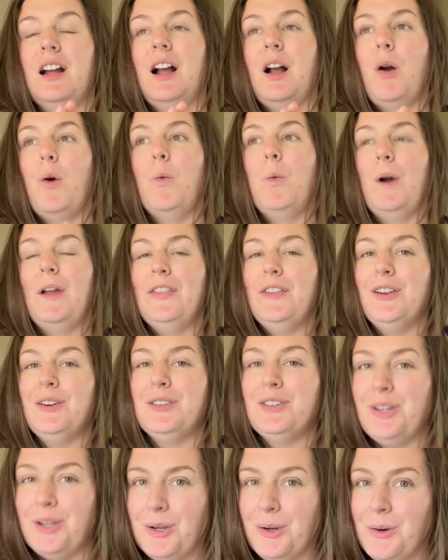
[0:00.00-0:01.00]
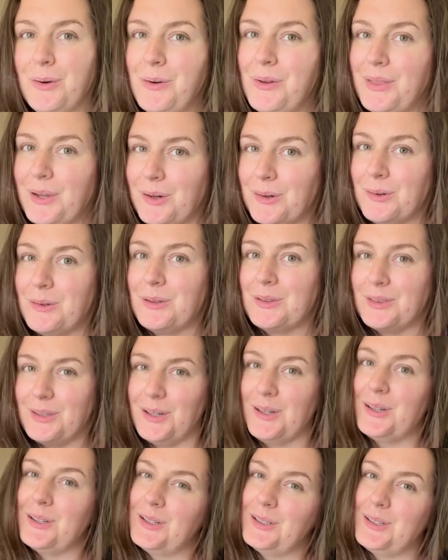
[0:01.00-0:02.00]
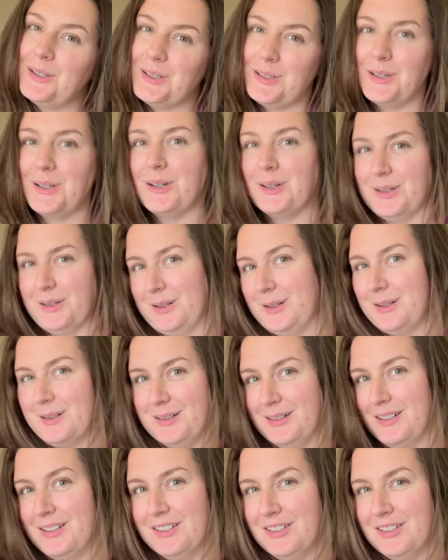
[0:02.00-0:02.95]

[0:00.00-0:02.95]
when they're new, they're good.